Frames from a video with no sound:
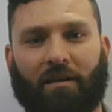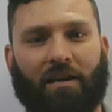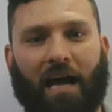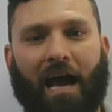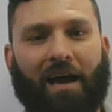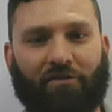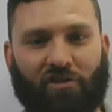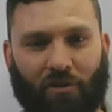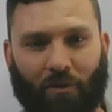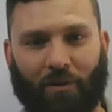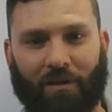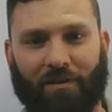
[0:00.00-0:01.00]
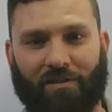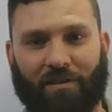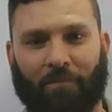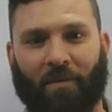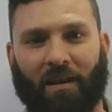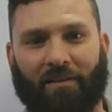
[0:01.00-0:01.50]
I have students
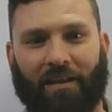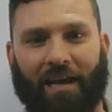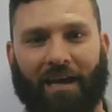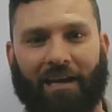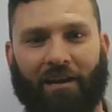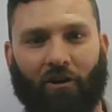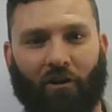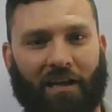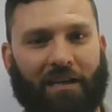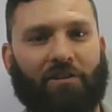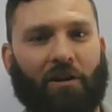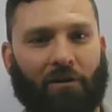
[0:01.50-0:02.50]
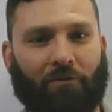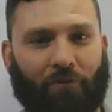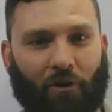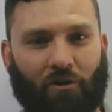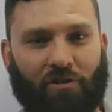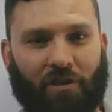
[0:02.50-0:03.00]
that are in their
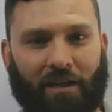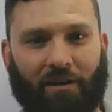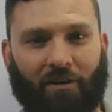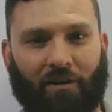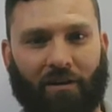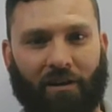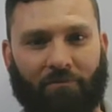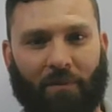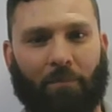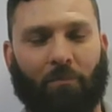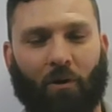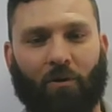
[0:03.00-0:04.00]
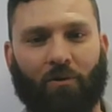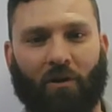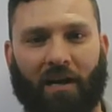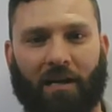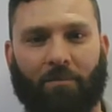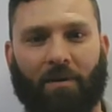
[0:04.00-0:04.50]
first year of my
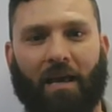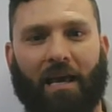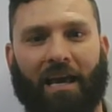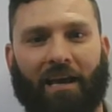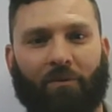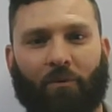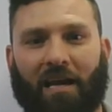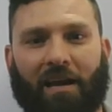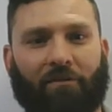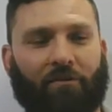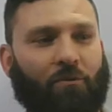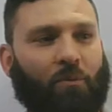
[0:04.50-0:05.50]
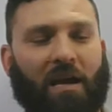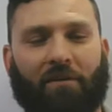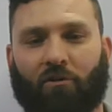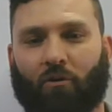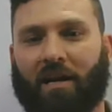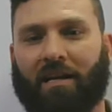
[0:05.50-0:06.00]
program, and we have
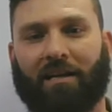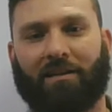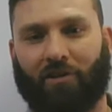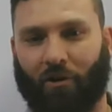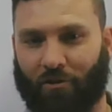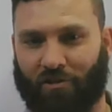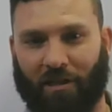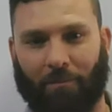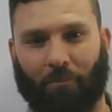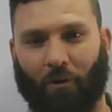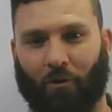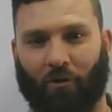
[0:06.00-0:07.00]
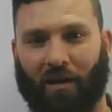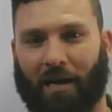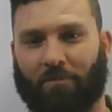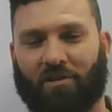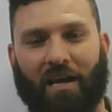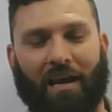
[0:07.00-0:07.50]
great internship
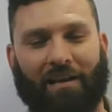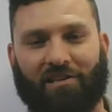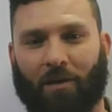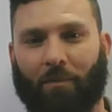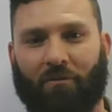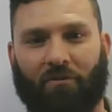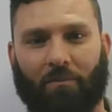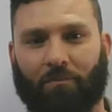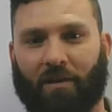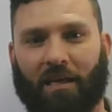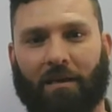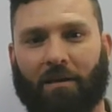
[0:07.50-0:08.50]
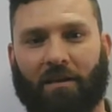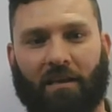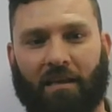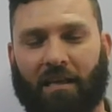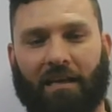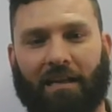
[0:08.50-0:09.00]
programs, and some of them
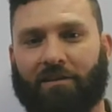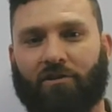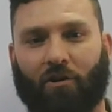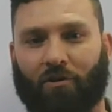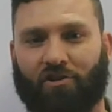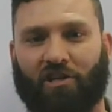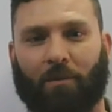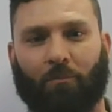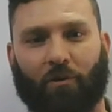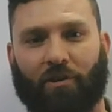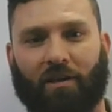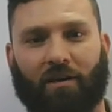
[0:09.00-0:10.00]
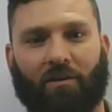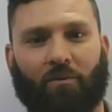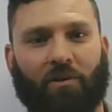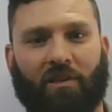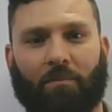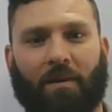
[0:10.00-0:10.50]
get an internship with
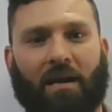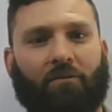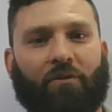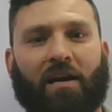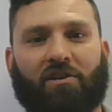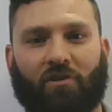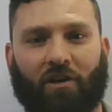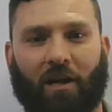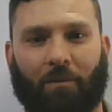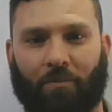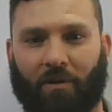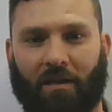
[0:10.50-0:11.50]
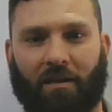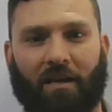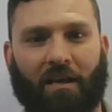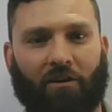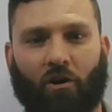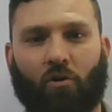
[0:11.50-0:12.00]
a manufacturing company
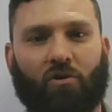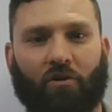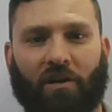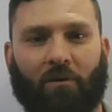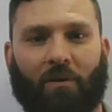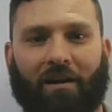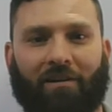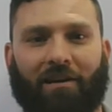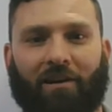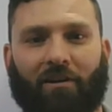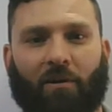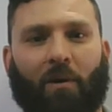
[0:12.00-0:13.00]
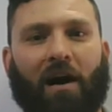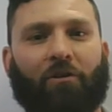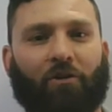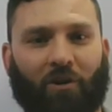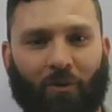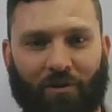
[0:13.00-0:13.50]
locally around here. While
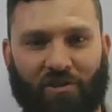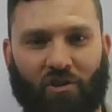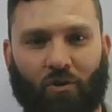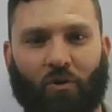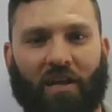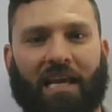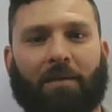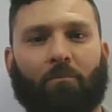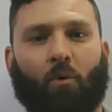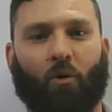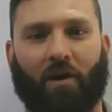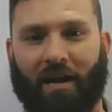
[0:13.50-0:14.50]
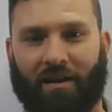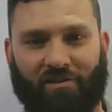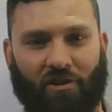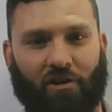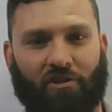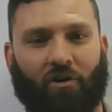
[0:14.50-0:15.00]
they're going to school, they get more
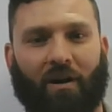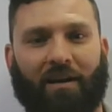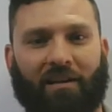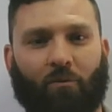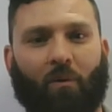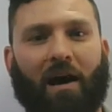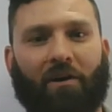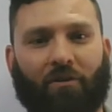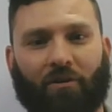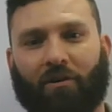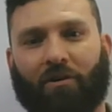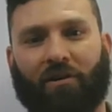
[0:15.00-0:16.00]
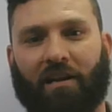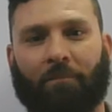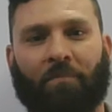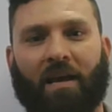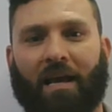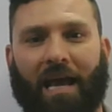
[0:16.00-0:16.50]
hands-on training while they're learning
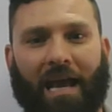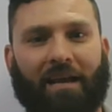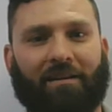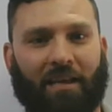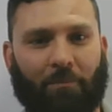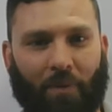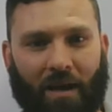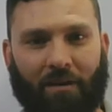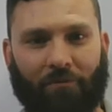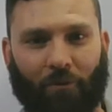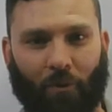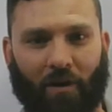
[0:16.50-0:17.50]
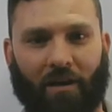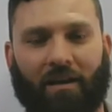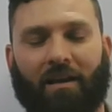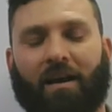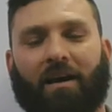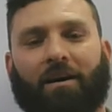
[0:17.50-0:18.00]
and get paid for it.
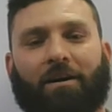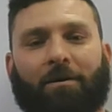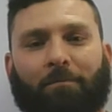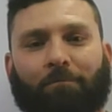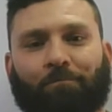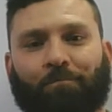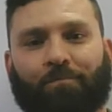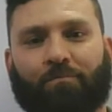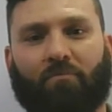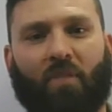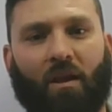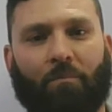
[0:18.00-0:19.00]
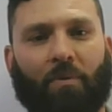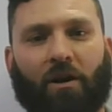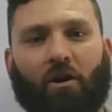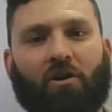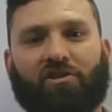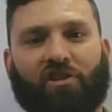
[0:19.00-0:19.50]
But
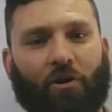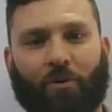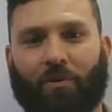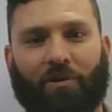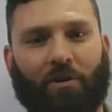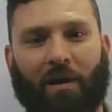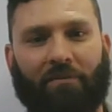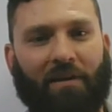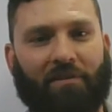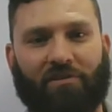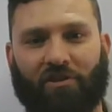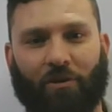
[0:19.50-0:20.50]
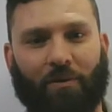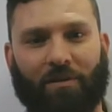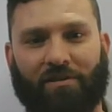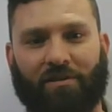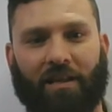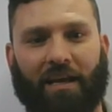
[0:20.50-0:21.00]
also, I've had
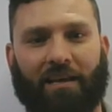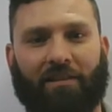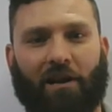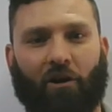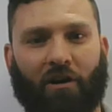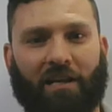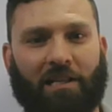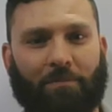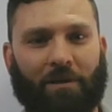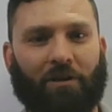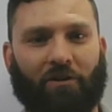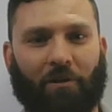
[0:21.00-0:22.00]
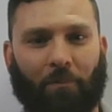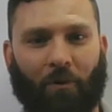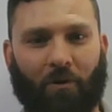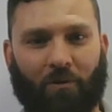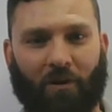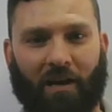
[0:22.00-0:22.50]
students that are in the middle of the
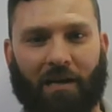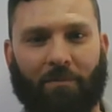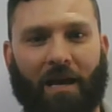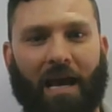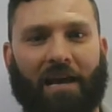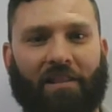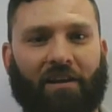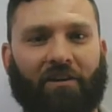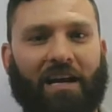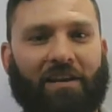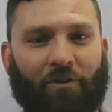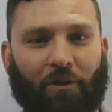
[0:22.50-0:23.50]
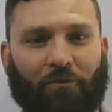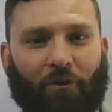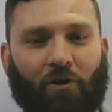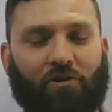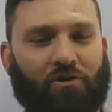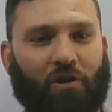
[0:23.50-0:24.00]
program and they land their
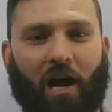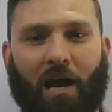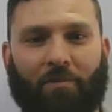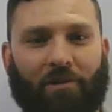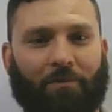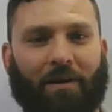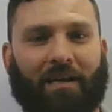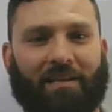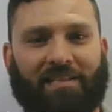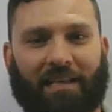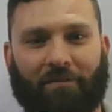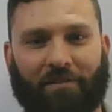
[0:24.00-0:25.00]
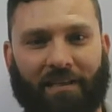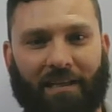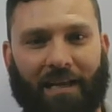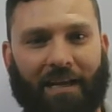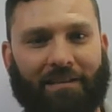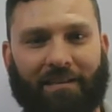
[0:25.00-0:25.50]
first job and they're making 17,
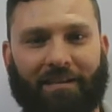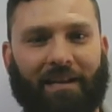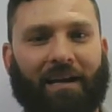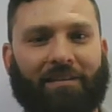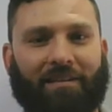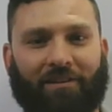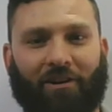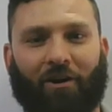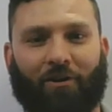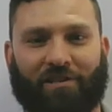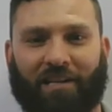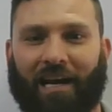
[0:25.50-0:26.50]
18, $19 an